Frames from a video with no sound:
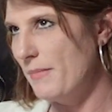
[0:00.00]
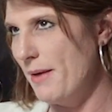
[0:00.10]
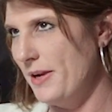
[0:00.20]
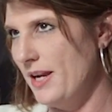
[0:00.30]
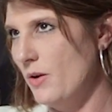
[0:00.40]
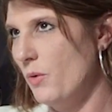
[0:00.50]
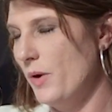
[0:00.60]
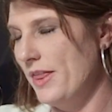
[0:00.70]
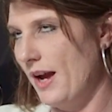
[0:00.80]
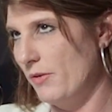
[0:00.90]
maybe,
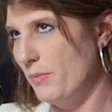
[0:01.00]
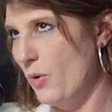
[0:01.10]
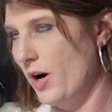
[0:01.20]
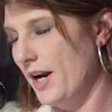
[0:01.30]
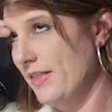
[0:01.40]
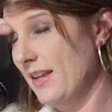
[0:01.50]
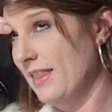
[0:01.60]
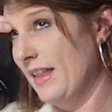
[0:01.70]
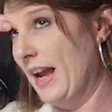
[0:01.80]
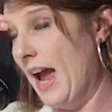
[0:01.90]
when that report, and
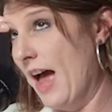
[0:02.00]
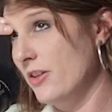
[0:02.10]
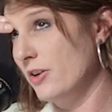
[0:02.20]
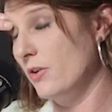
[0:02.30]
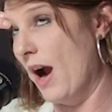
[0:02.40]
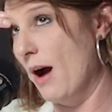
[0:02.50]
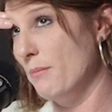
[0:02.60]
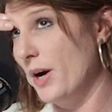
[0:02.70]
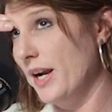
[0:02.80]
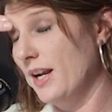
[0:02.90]
then they had their
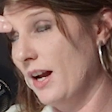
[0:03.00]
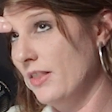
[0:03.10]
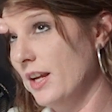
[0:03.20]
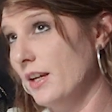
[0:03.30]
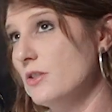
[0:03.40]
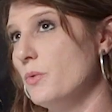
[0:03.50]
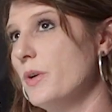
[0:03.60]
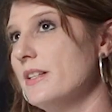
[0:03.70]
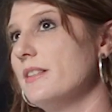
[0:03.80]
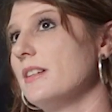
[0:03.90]
groundbreaking, I think, in
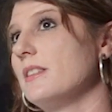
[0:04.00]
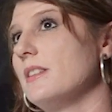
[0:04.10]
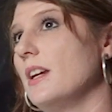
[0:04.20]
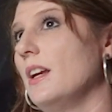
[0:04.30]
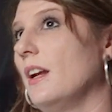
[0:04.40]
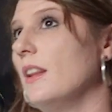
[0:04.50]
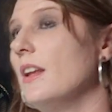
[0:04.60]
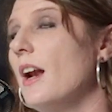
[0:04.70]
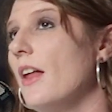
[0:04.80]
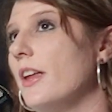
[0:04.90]
2016. And
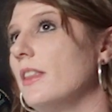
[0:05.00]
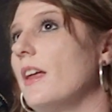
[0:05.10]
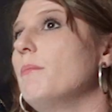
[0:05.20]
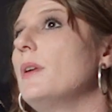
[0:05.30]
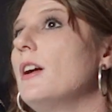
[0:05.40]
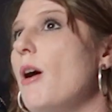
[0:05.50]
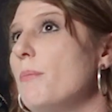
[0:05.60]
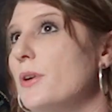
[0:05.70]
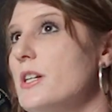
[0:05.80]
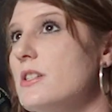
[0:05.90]
then I think they've been in
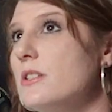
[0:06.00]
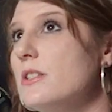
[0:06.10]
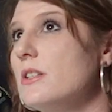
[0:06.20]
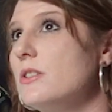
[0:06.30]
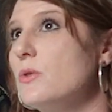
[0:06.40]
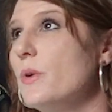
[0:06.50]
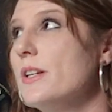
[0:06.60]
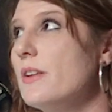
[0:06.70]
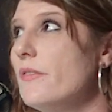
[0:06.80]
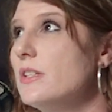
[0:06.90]
operation since
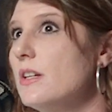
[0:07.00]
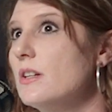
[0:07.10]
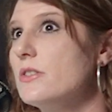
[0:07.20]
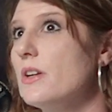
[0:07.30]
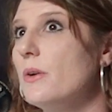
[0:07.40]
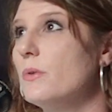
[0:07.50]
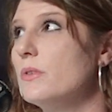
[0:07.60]
2017 or so.